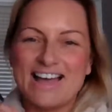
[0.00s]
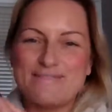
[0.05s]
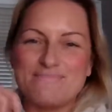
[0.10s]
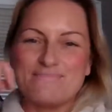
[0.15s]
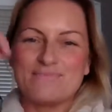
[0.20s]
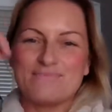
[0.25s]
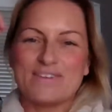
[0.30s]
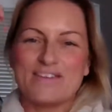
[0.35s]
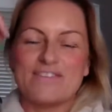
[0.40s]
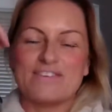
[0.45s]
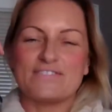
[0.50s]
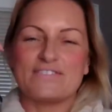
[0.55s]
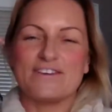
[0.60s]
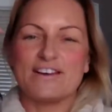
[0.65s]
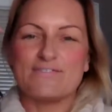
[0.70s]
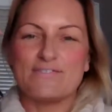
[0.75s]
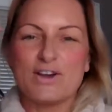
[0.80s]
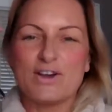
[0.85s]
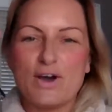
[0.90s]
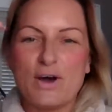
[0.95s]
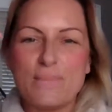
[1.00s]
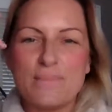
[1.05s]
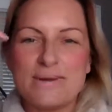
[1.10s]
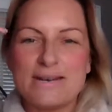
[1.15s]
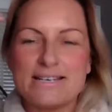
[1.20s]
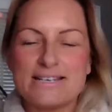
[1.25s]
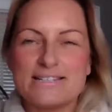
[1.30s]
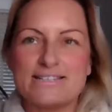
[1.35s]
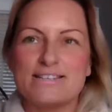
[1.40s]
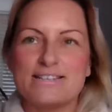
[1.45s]
um, they've kind of come
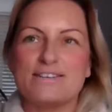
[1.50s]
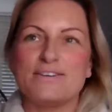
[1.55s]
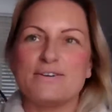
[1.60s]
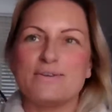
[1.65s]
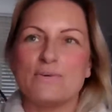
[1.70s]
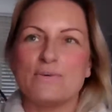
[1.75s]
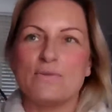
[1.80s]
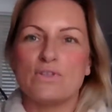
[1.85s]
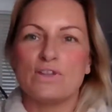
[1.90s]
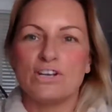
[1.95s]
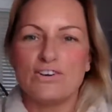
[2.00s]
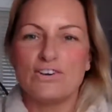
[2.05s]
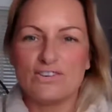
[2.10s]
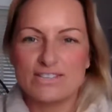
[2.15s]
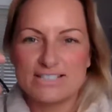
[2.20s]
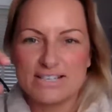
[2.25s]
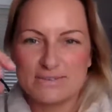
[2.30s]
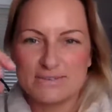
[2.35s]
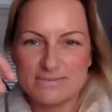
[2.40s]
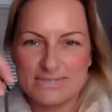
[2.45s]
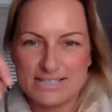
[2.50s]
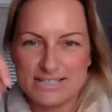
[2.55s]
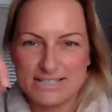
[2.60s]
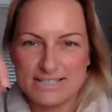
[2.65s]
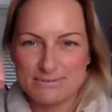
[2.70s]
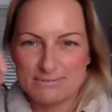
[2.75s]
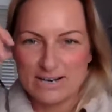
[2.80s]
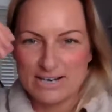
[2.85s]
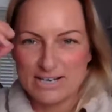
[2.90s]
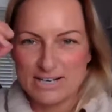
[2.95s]
into the lockdown
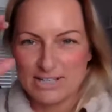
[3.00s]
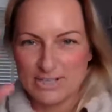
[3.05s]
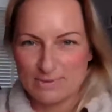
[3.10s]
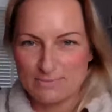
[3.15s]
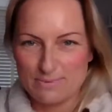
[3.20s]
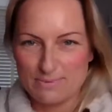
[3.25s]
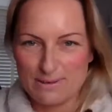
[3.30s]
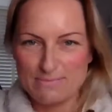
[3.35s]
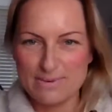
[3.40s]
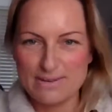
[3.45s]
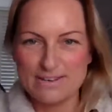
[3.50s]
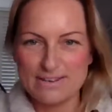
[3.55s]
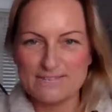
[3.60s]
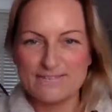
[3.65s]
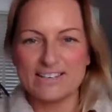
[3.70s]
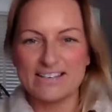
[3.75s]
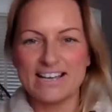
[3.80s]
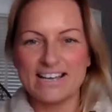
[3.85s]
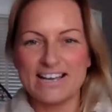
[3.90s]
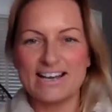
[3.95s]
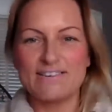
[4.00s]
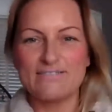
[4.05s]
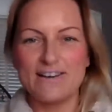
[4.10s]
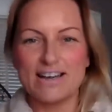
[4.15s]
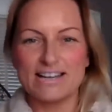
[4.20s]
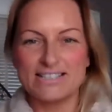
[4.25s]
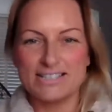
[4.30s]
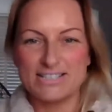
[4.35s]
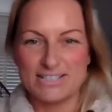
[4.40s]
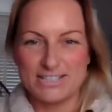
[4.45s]
situation with a bit of a kind of
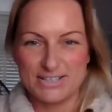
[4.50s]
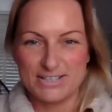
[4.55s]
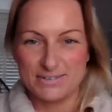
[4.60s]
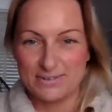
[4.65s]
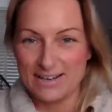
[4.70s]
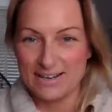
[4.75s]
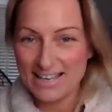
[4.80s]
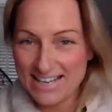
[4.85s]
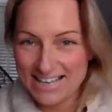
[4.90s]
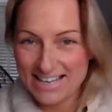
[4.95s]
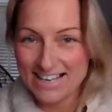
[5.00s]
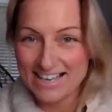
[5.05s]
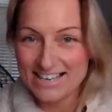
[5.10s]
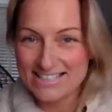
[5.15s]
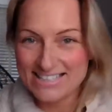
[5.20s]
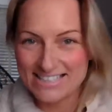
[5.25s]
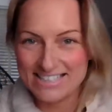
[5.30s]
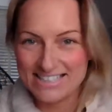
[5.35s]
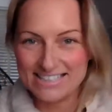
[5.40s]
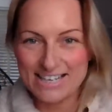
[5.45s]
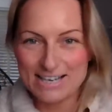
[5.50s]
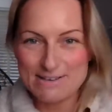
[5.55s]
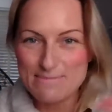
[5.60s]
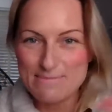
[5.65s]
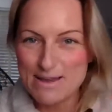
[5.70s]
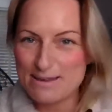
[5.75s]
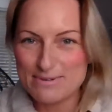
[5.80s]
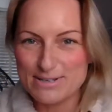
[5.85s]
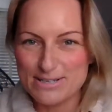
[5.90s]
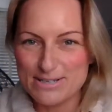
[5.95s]
attitude, like I did, like
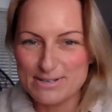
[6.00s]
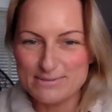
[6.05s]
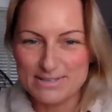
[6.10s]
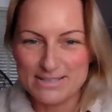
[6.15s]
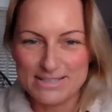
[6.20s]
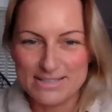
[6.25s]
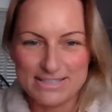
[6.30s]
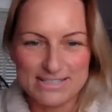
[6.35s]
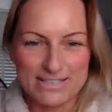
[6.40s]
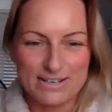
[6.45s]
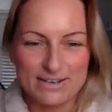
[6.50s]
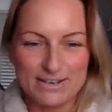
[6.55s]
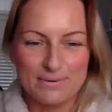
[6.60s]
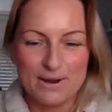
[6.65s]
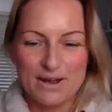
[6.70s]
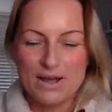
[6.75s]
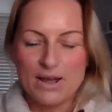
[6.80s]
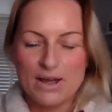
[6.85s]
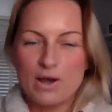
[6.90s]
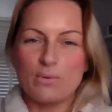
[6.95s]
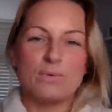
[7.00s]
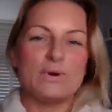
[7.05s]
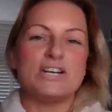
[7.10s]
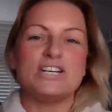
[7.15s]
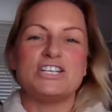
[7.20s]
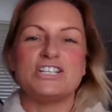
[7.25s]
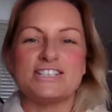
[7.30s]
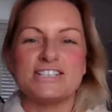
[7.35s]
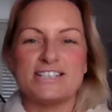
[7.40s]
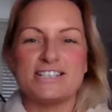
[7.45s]
maybe you did too,
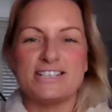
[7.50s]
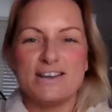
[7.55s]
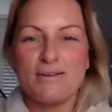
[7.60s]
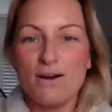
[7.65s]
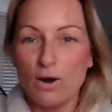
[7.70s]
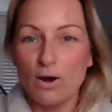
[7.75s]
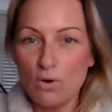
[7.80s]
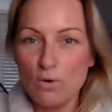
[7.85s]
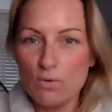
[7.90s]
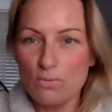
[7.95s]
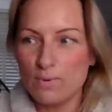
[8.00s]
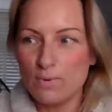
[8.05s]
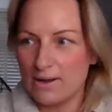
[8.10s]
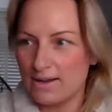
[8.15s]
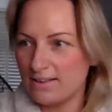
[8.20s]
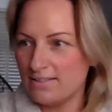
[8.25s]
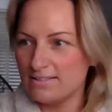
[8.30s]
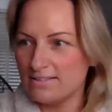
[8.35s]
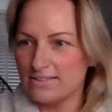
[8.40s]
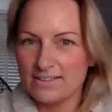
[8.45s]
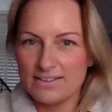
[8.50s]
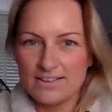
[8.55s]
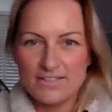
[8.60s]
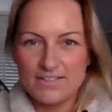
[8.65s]
which is, you know, oh well,